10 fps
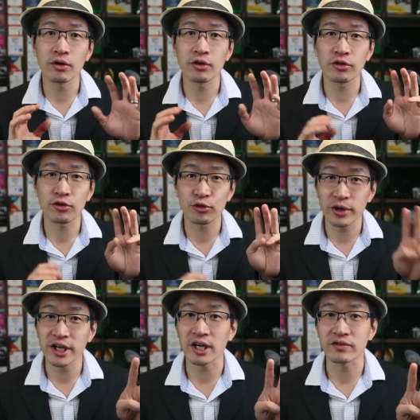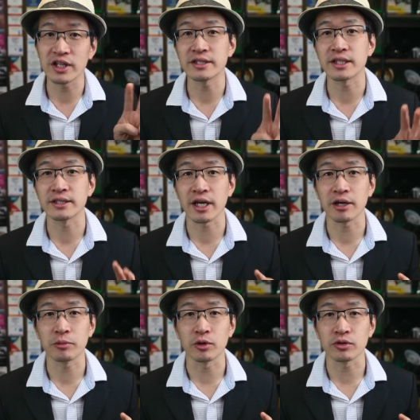the three of these
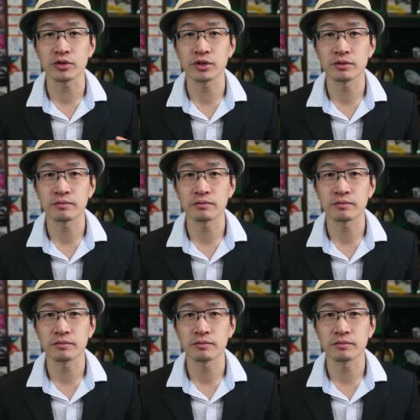examples.